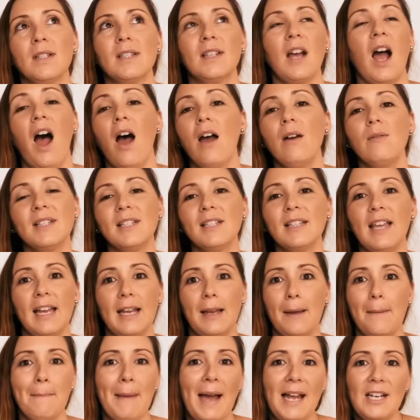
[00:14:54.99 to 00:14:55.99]
I was like
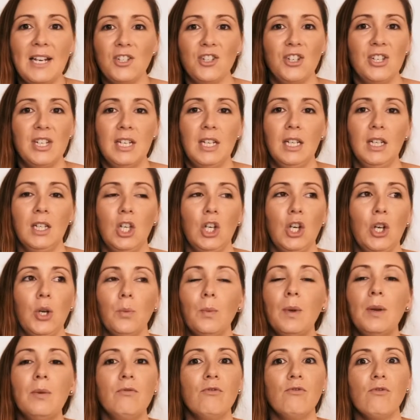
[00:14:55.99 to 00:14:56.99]
imagining, you know,
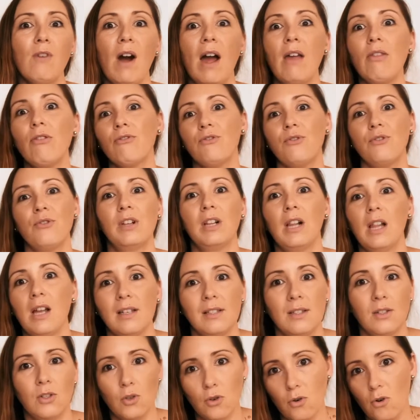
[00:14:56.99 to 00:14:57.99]
we'd run through the
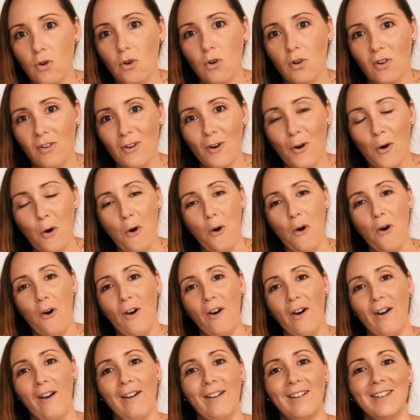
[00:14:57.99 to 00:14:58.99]
glass door,
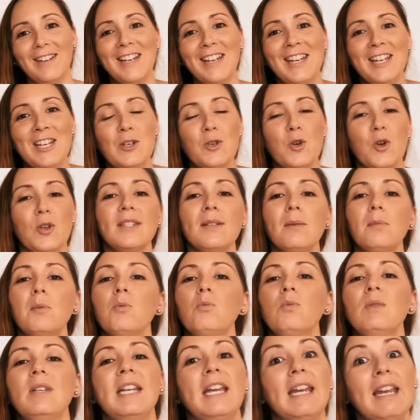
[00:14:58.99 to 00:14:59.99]
or, you know, someone
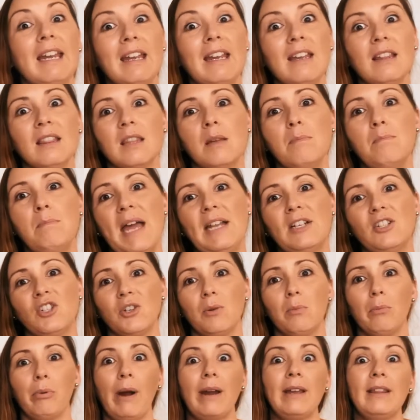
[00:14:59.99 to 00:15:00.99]
would hit the bench
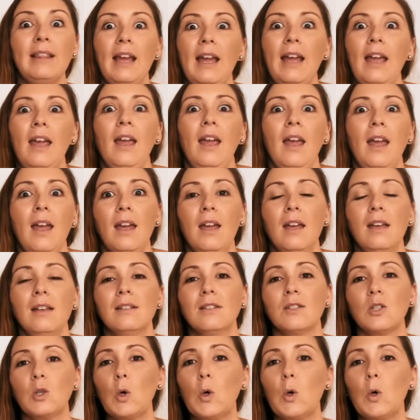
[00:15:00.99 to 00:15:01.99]
and break their
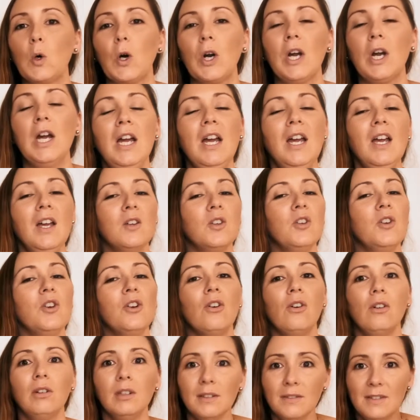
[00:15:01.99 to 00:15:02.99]
hand, or, you
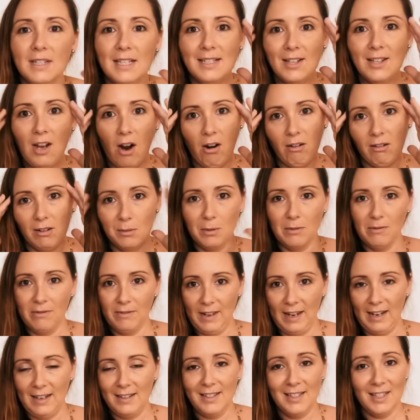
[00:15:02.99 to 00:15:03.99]
know, all of these horrible
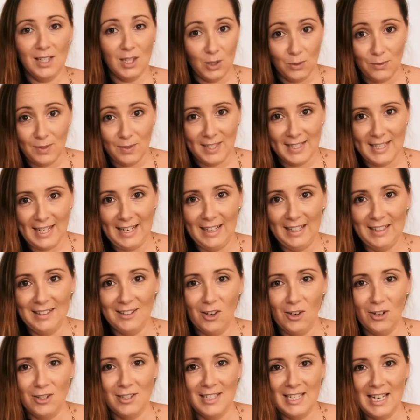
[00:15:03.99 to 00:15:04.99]
things that you've seen
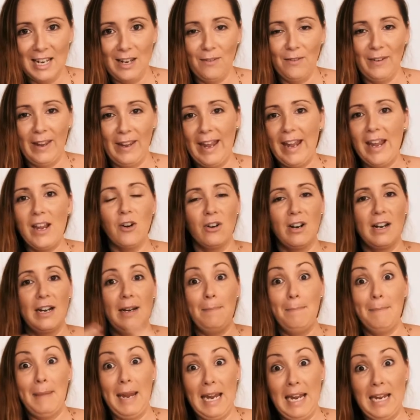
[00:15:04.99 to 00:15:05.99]
on TV or
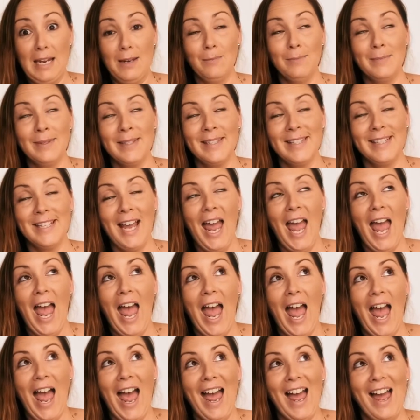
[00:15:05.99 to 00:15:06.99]
in memes.
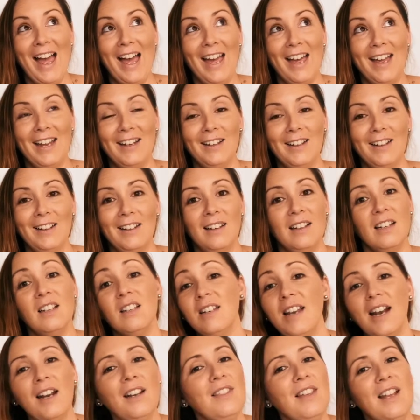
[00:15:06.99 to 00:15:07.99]
And
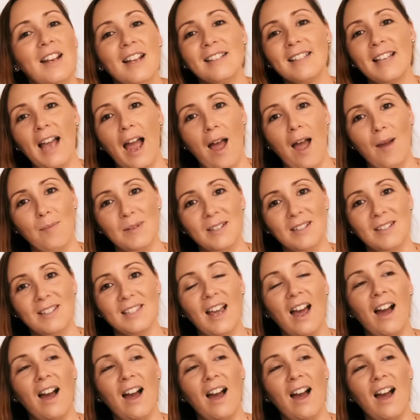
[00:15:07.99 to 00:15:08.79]
none of that has happened.